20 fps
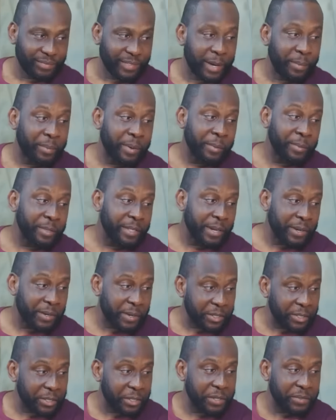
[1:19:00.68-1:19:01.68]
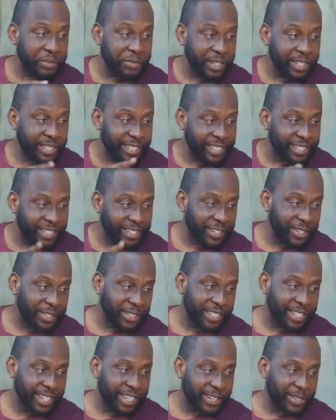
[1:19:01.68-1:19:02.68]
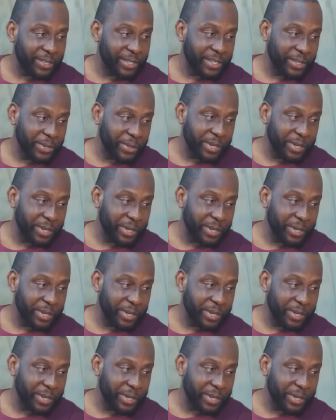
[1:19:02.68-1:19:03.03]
I promise I'll continue funding the girls' day out as